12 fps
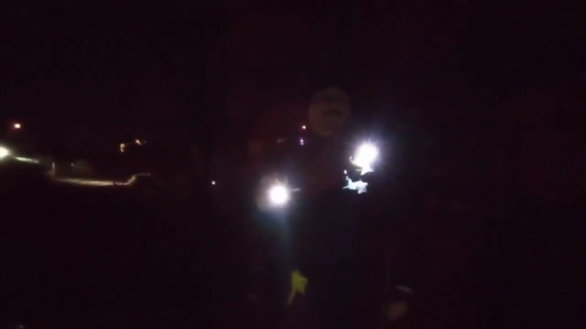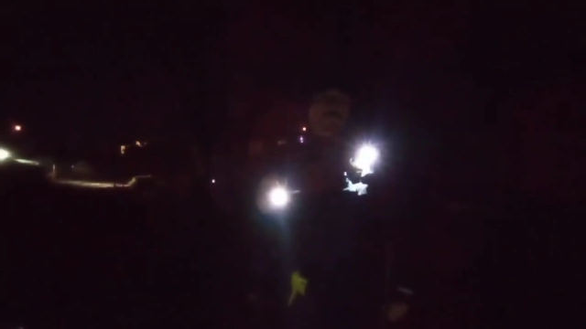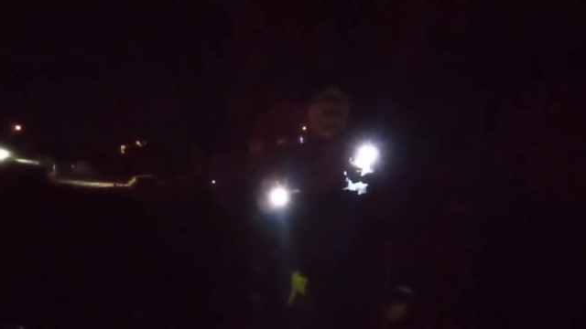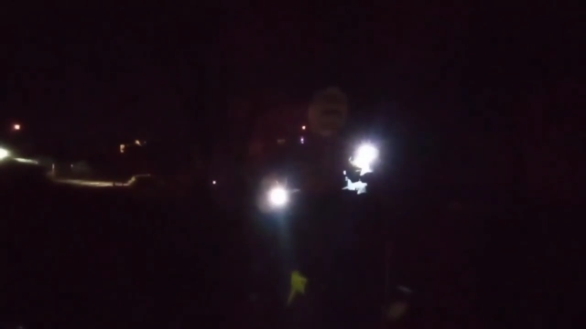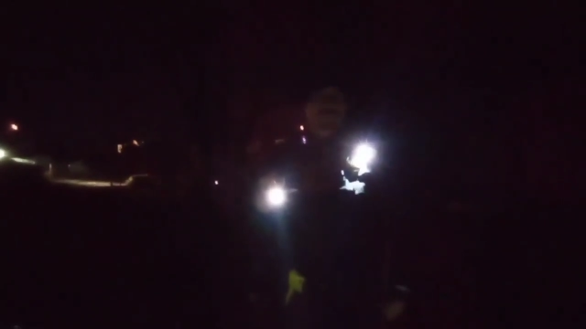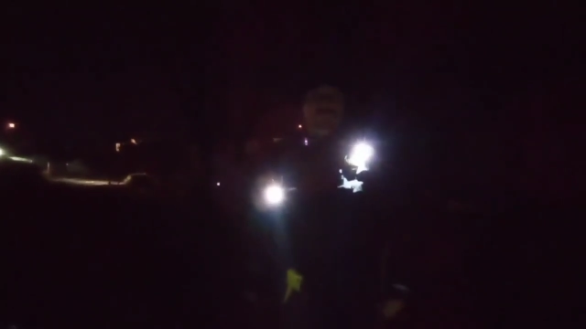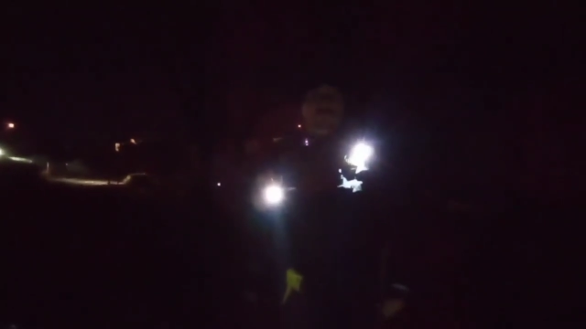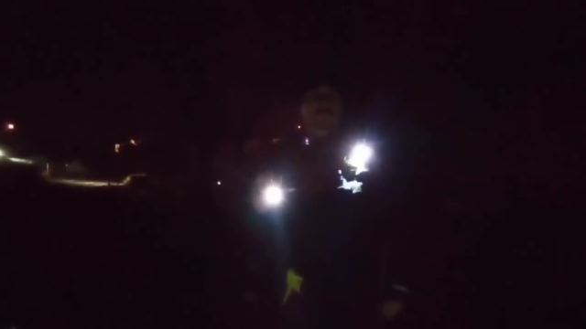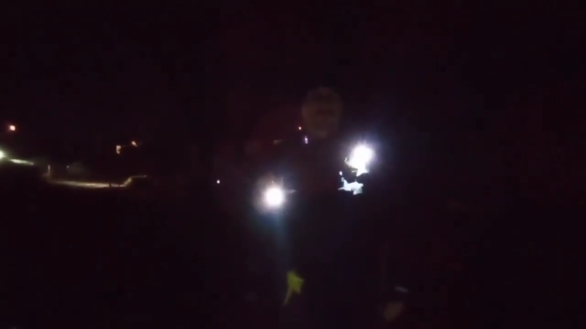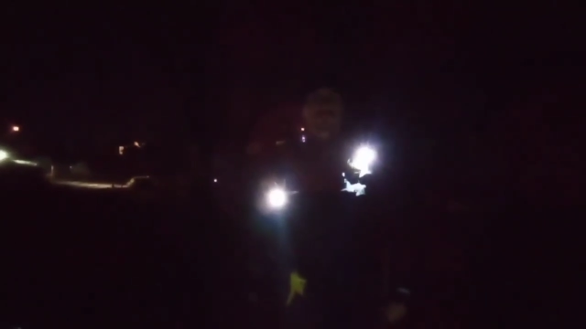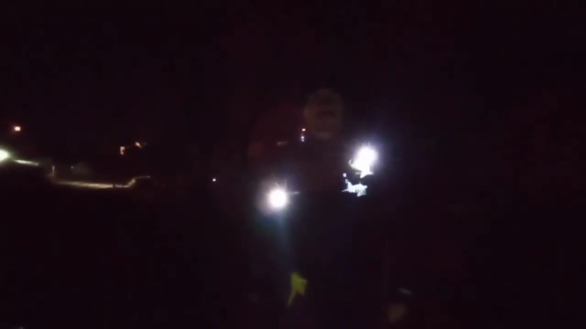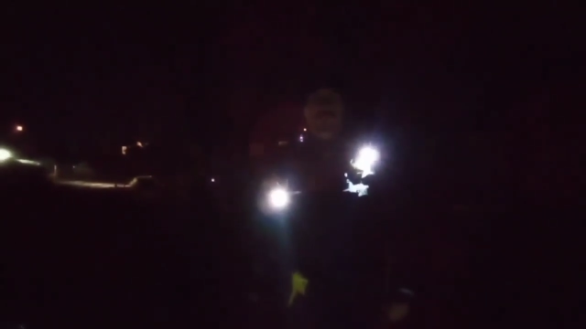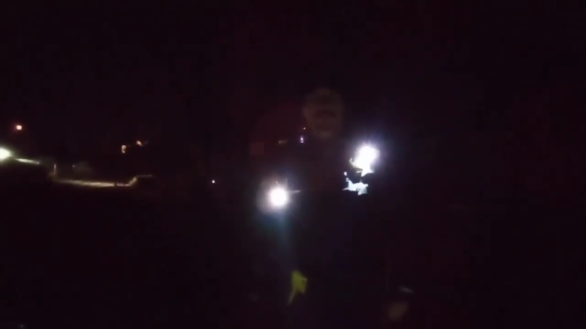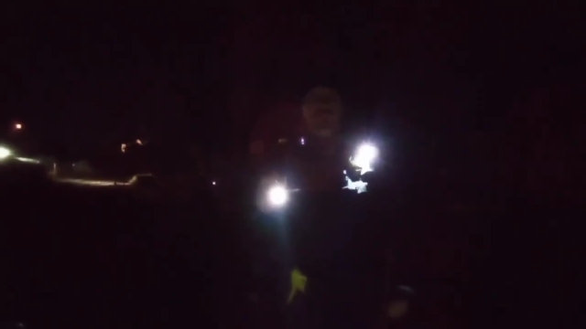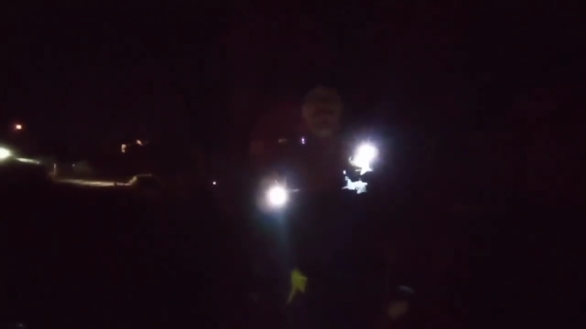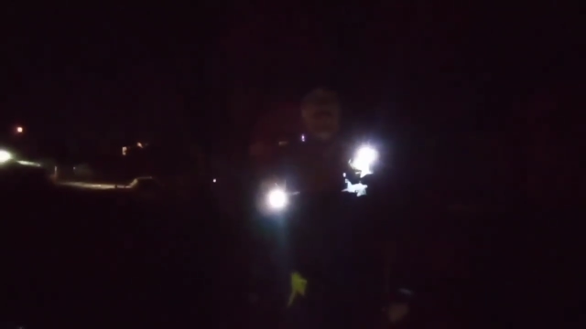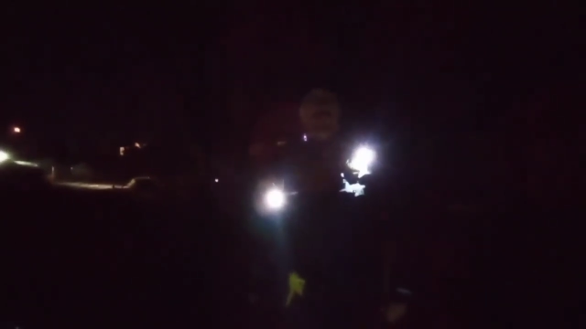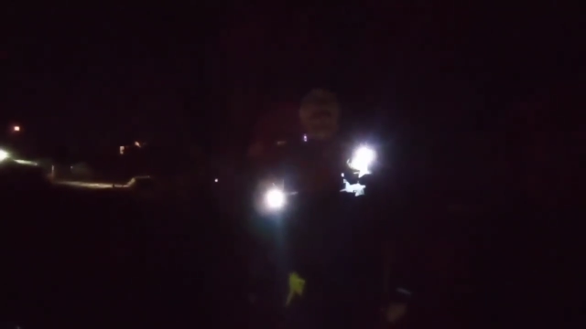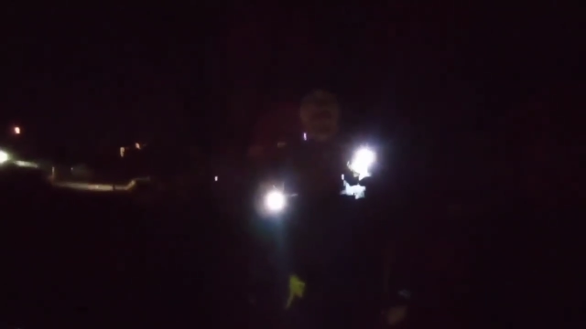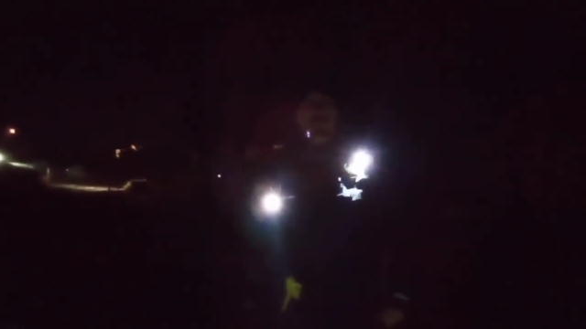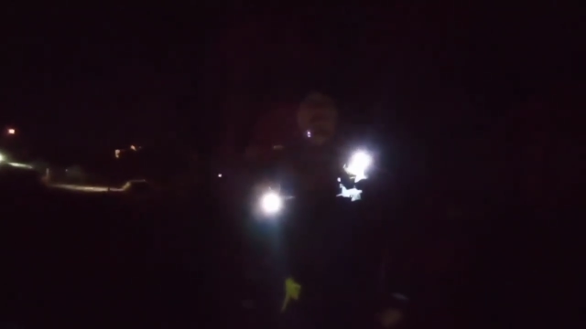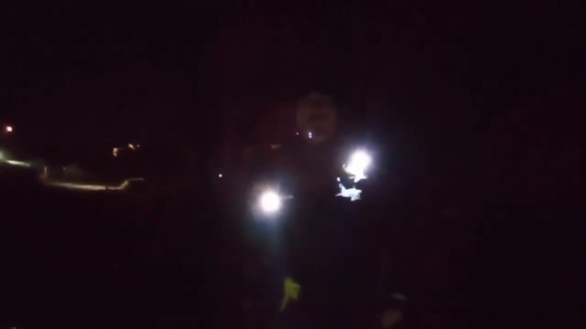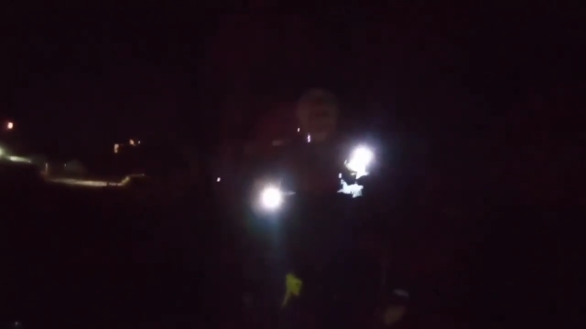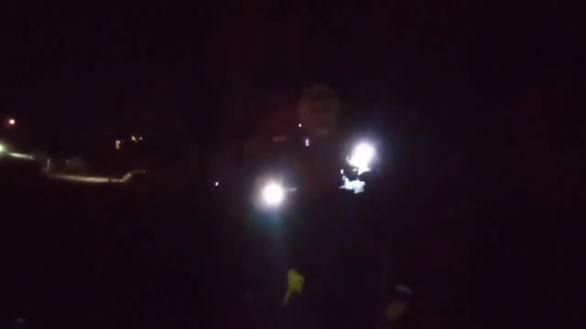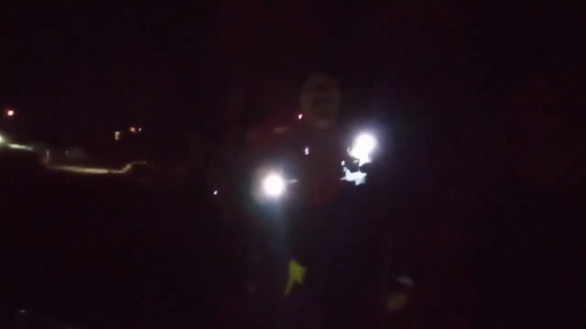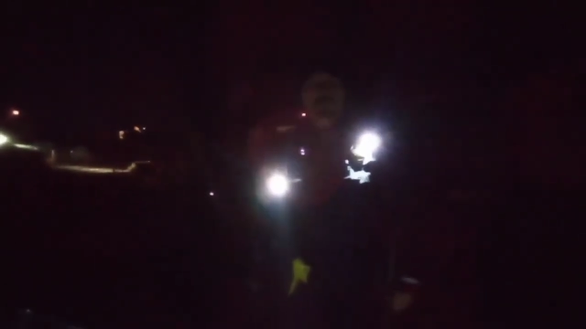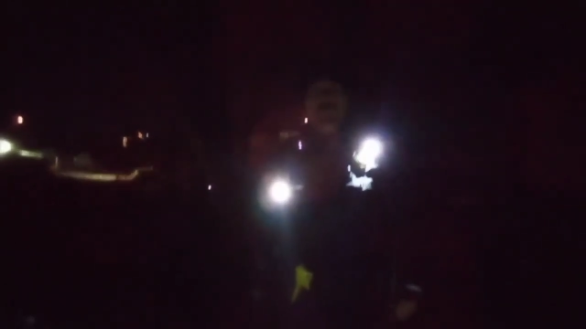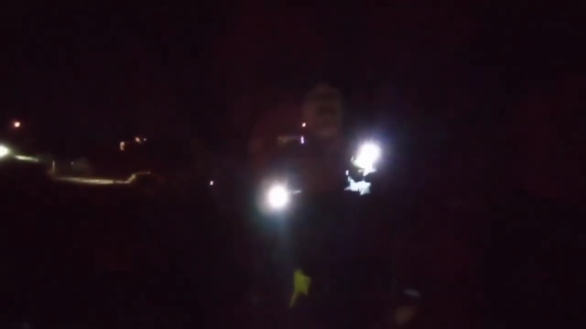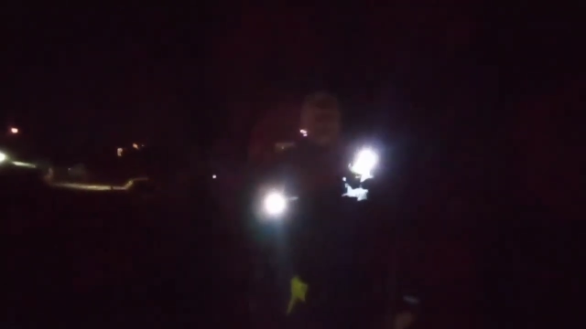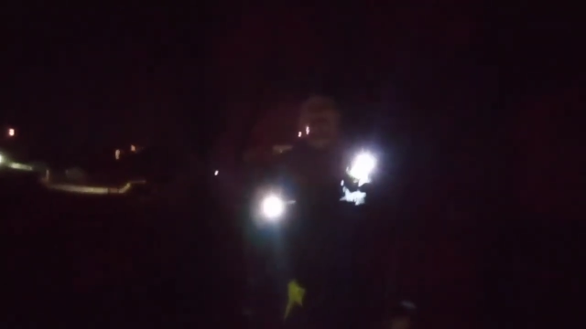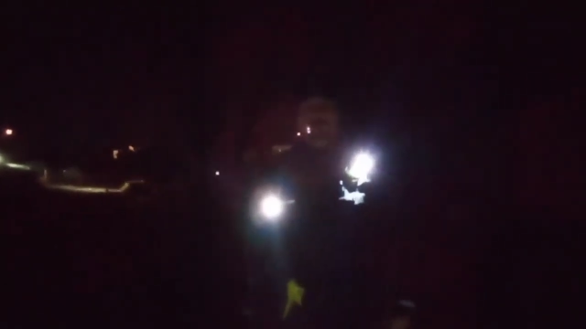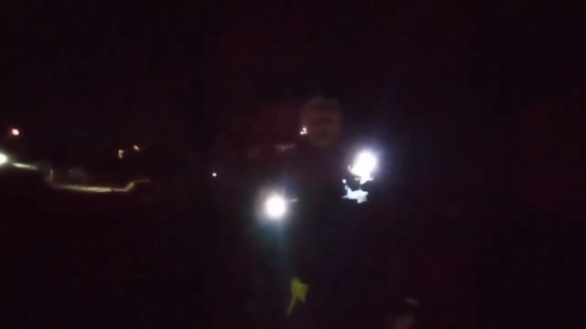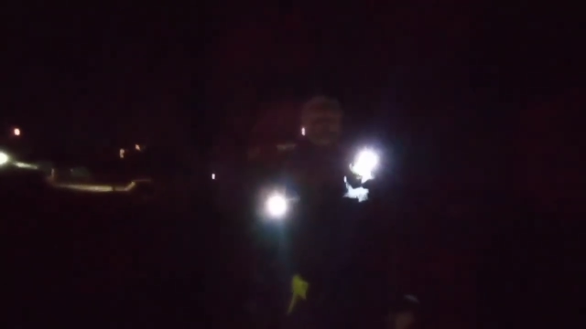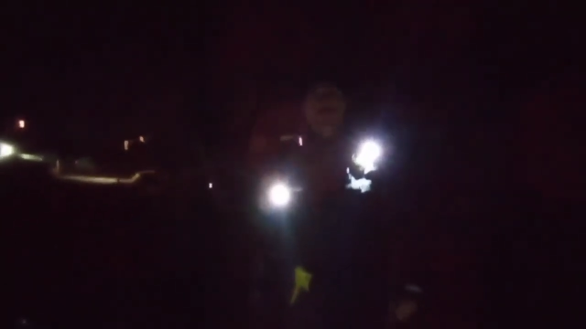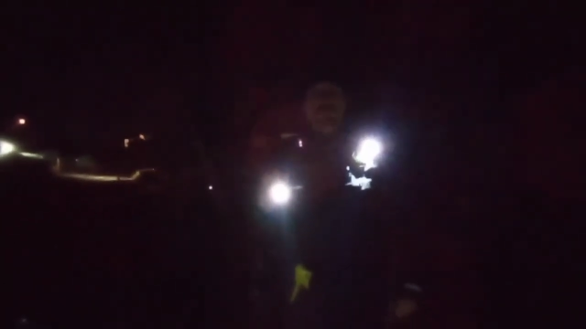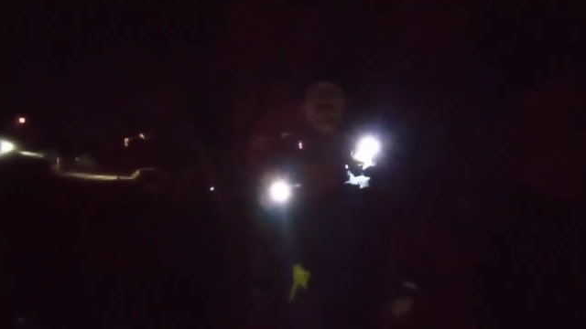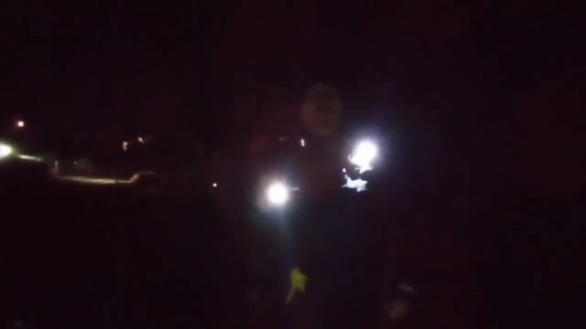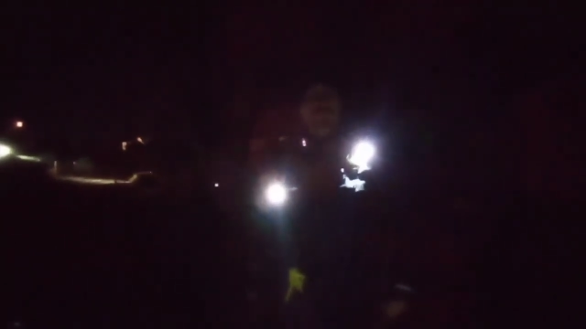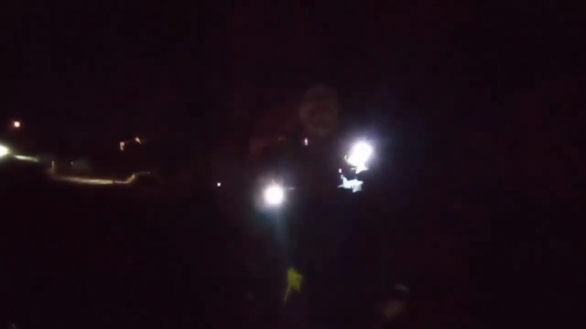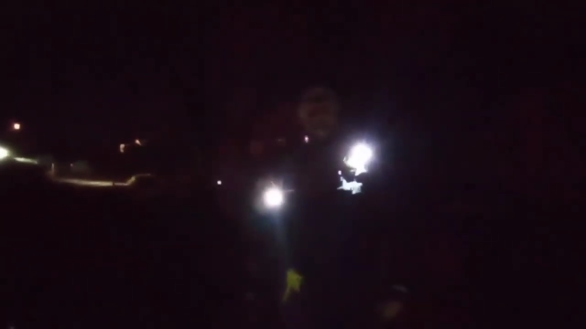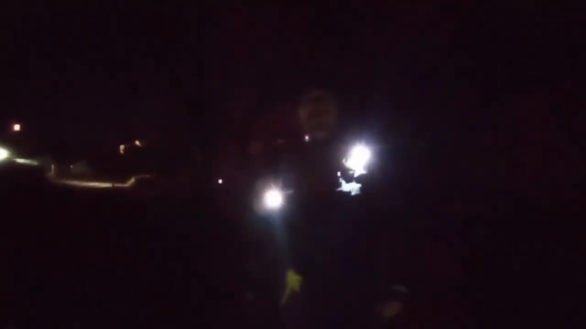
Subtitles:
[unreadable: no face in view]